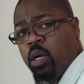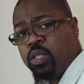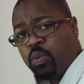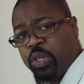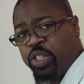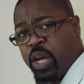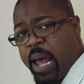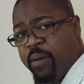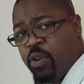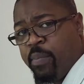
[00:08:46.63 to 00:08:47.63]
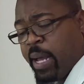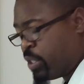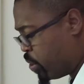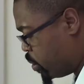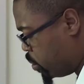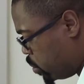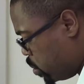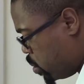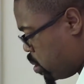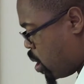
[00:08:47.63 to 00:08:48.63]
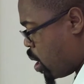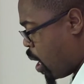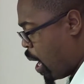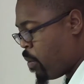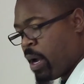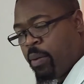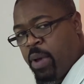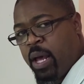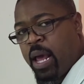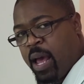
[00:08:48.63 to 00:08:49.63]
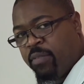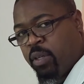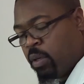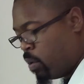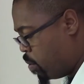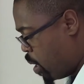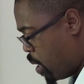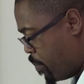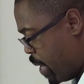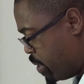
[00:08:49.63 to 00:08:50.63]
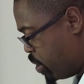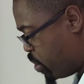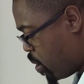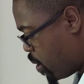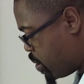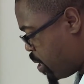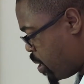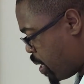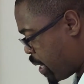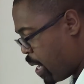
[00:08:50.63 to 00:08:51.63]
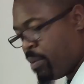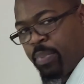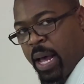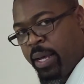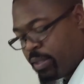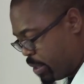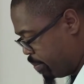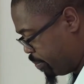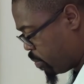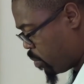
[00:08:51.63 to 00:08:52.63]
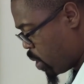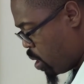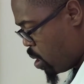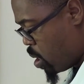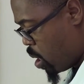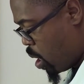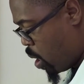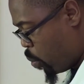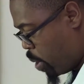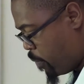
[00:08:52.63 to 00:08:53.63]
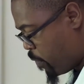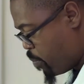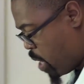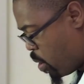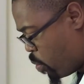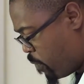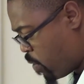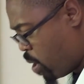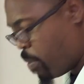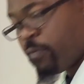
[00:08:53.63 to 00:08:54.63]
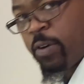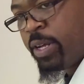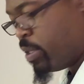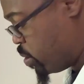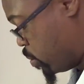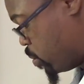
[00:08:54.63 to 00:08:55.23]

So once you have your mixture, I recommend having little mason jars here. I got pints. One for me, one for all my friends,